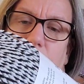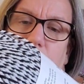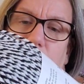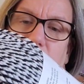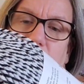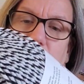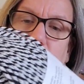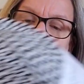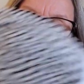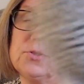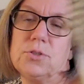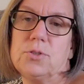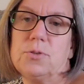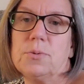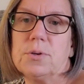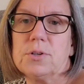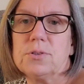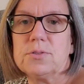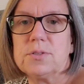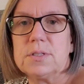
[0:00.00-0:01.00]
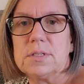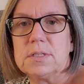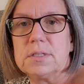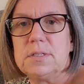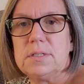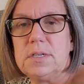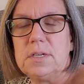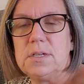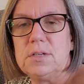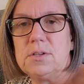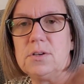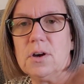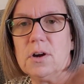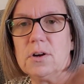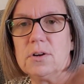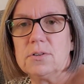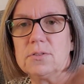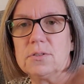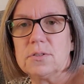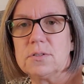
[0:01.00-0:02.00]
meters, 216
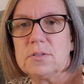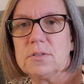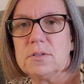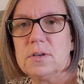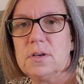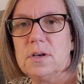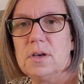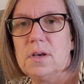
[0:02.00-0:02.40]
yards